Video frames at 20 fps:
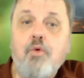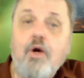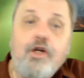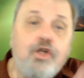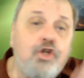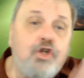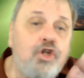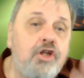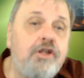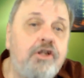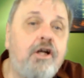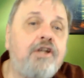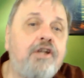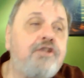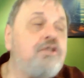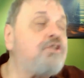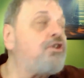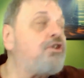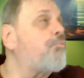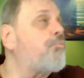What good are
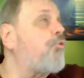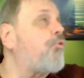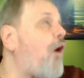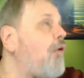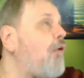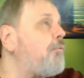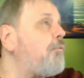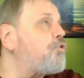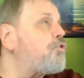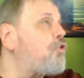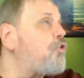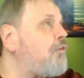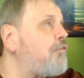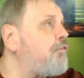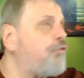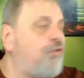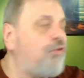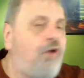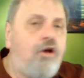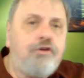you as a problem
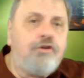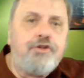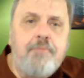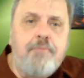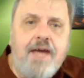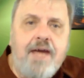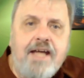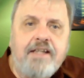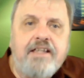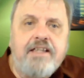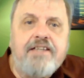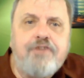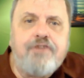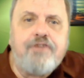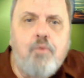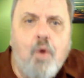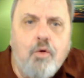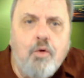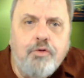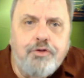solver for all humanity if
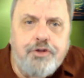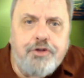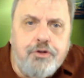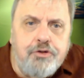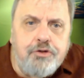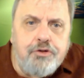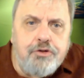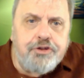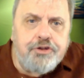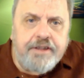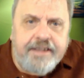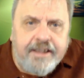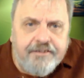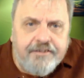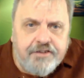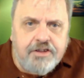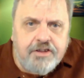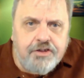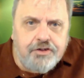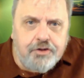you won't use your
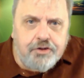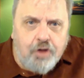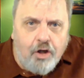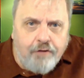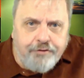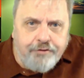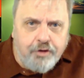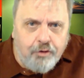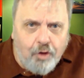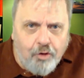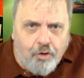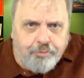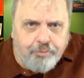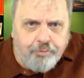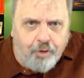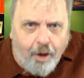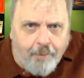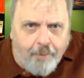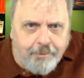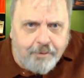gifts to solve your own
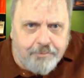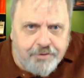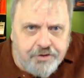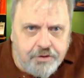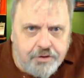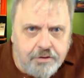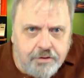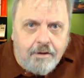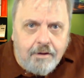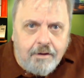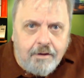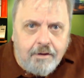problems?